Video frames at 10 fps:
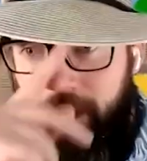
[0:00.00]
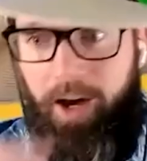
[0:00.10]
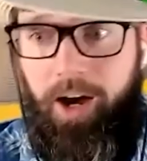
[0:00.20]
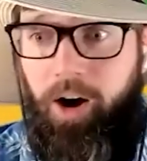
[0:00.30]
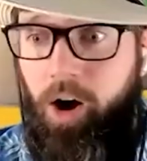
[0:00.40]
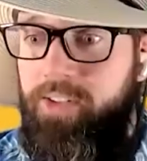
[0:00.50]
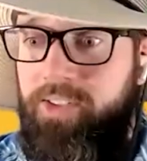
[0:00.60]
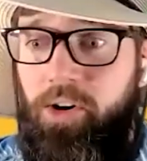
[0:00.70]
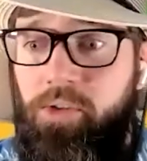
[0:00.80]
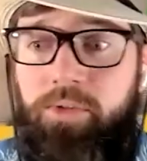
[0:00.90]

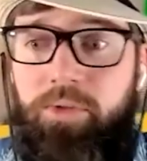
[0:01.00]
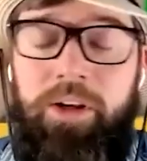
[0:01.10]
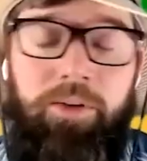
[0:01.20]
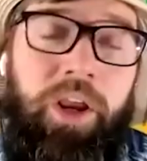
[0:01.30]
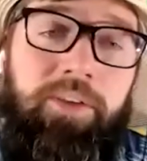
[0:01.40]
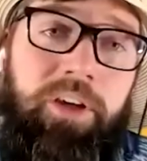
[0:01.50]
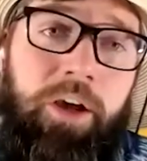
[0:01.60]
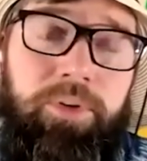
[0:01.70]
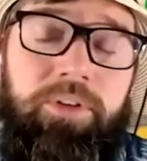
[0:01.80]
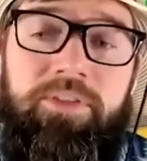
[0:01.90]
Also, we have a
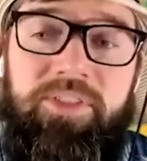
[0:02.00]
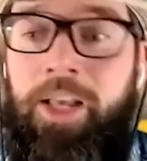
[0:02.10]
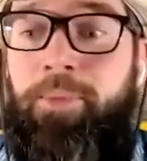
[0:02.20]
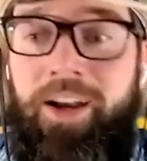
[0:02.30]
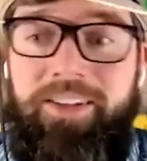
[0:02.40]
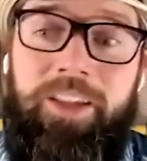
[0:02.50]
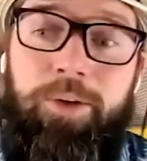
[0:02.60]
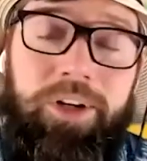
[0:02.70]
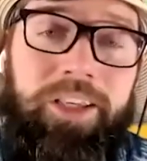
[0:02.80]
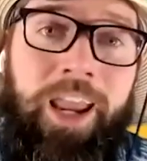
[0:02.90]
couple
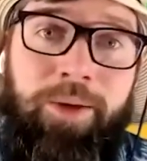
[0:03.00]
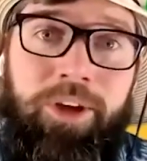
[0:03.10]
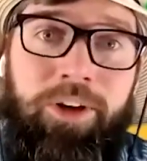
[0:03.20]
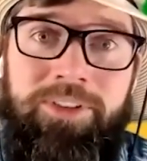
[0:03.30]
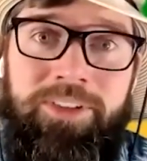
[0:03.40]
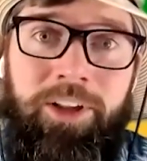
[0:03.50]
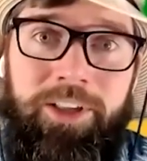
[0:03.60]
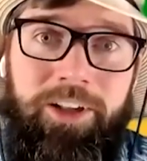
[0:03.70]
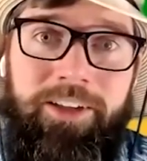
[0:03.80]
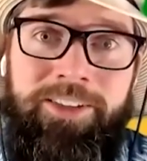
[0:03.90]
semi-celebrity cameos.
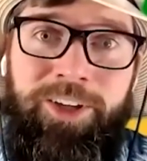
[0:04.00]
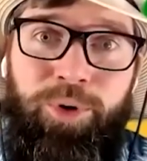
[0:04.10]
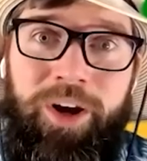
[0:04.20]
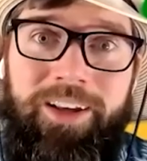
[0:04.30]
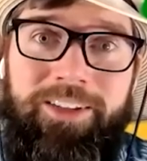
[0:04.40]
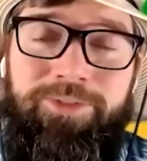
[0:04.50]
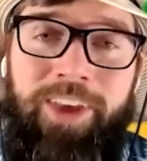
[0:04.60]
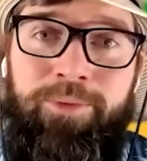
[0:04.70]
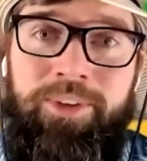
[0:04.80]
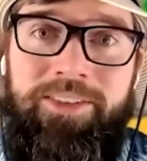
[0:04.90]
Gullah Gullah isn't quite as
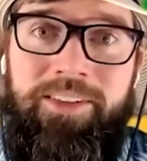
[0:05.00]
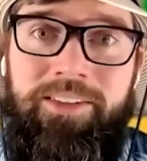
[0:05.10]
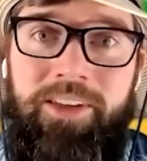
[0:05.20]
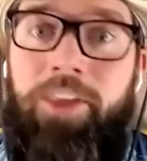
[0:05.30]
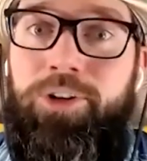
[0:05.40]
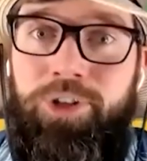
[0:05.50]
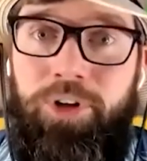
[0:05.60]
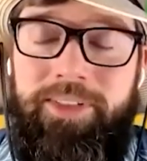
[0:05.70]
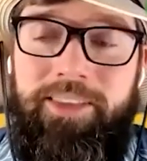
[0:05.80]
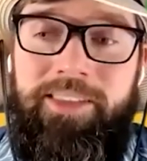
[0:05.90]
famous as other
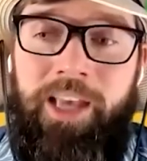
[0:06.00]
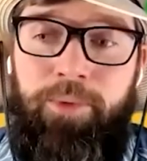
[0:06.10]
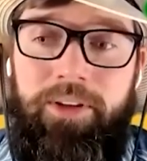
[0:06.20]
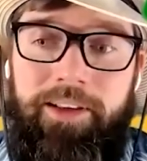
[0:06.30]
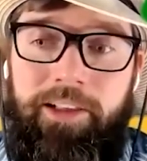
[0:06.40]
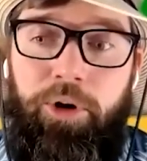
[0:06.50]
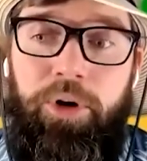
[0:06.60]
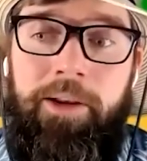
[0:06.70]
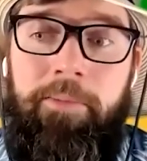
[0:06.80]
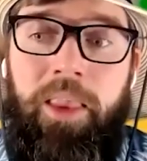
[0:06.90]
shows at the time on
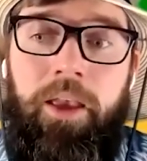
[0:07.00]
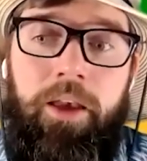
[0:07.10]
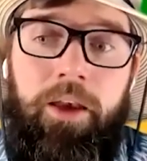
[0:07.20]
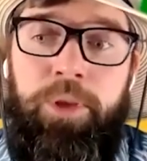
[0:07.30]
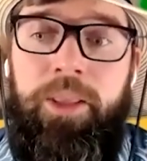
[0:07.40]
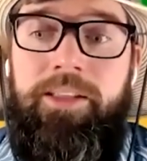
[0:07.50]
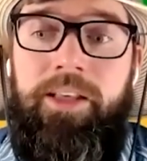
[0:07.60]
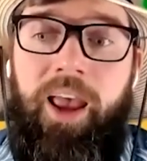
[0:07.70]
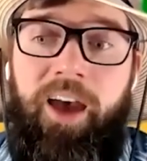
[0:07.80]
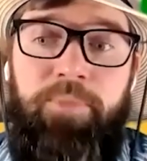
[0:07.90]
Nickelodeon, but they
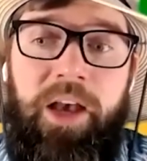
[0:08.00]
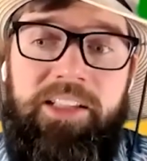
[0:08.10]
did have